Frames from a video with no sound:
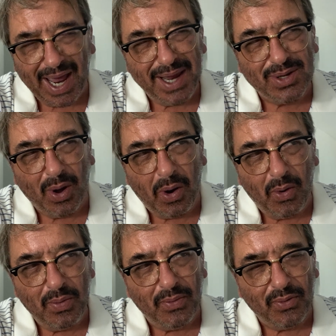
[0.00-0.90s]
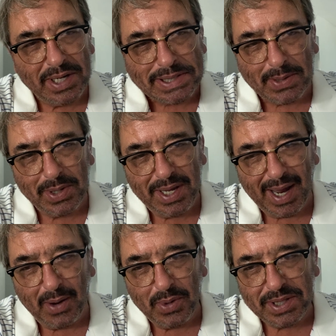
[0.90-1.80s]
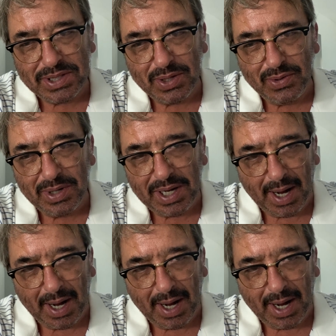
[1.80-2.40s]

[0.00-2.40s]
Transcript: Recently I went to an